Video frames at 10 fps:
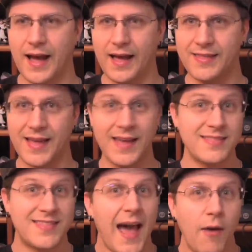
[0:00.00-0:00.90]

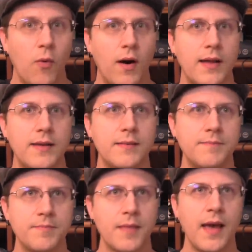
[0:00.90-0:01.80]
that
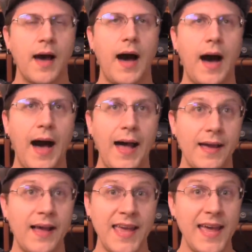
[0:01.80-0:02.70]
one,
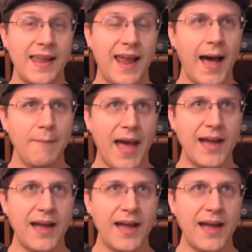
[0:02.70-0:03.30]
I'm